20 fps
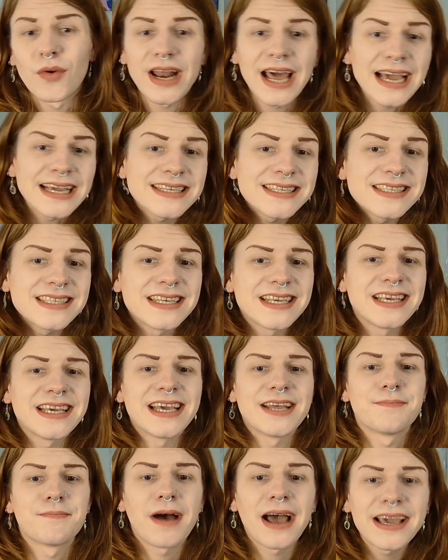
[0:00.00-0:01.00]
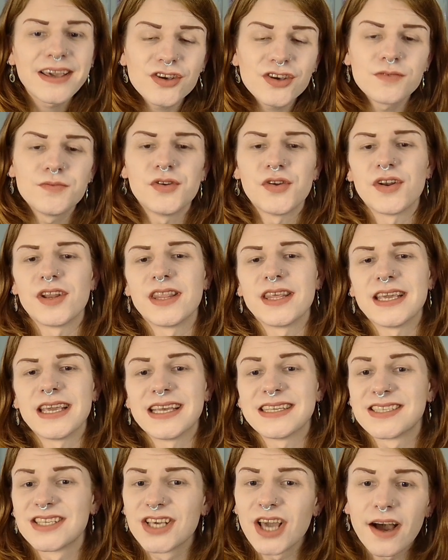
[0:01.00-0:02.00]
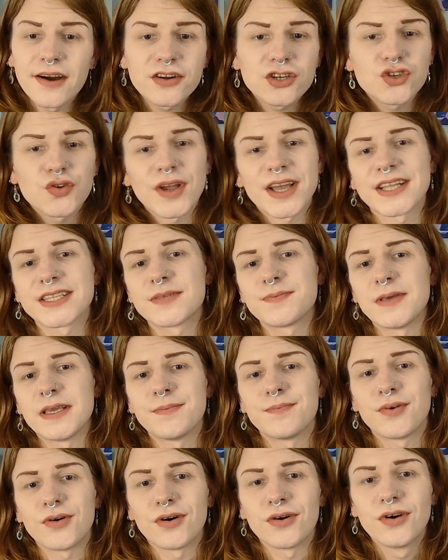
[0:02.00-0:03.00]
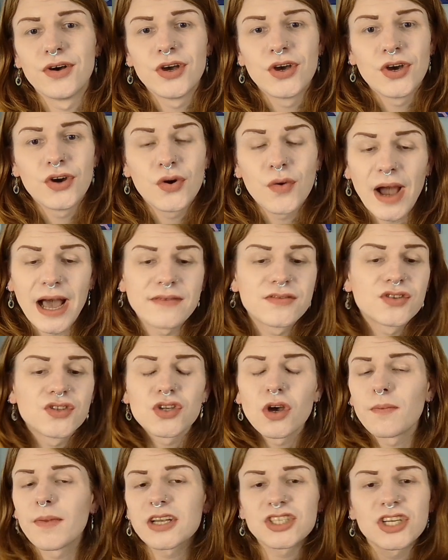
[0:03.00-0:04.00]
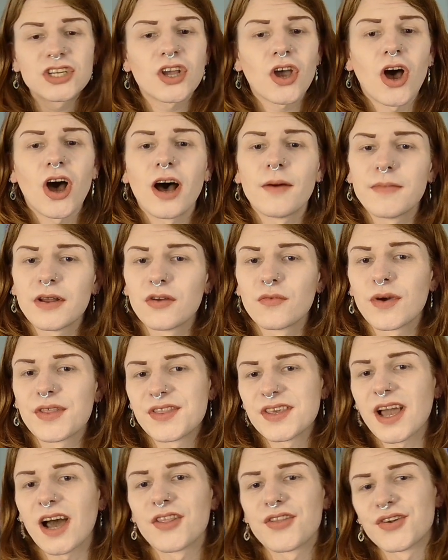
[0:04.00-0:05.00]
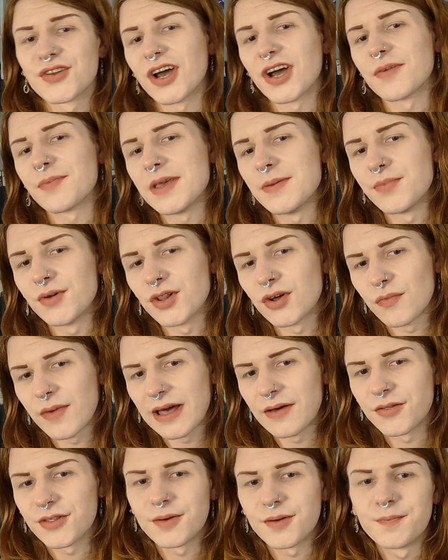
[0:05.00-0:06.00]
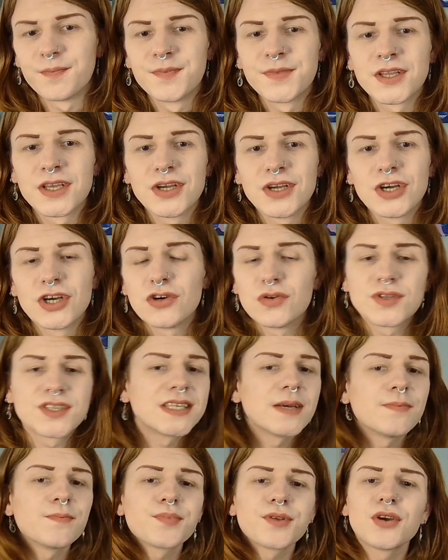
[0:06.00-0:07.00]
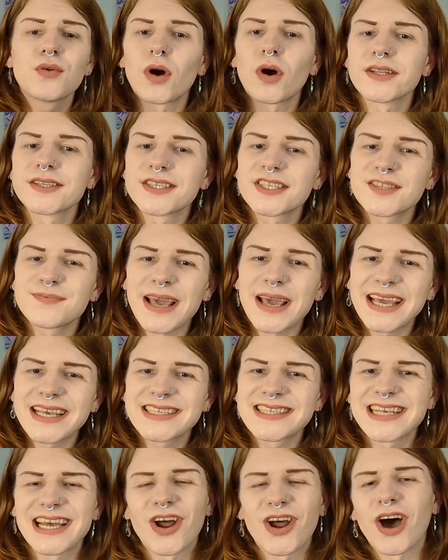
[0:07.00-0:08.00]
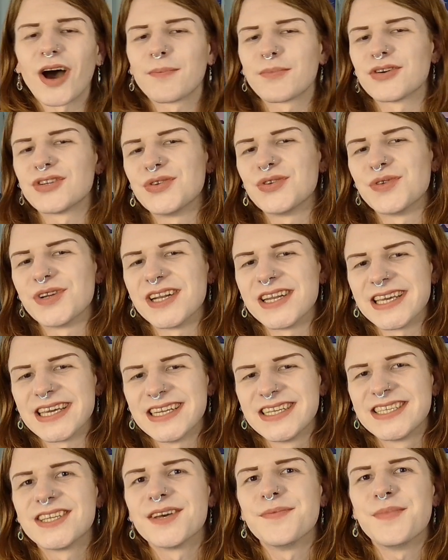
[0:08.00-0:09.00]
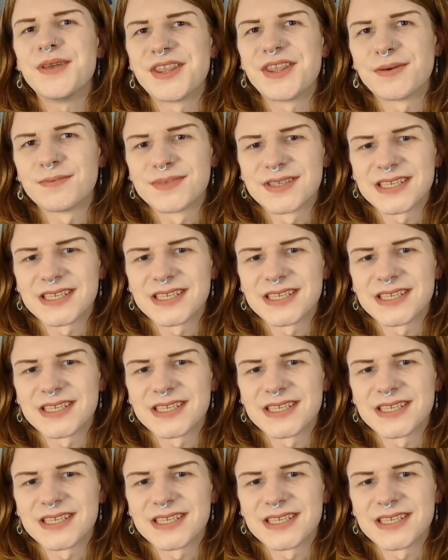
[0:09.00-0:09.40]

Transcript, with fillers: What I see in my community is young trans people who have so much in common with the other young people around them, who simply want space and opportunity to be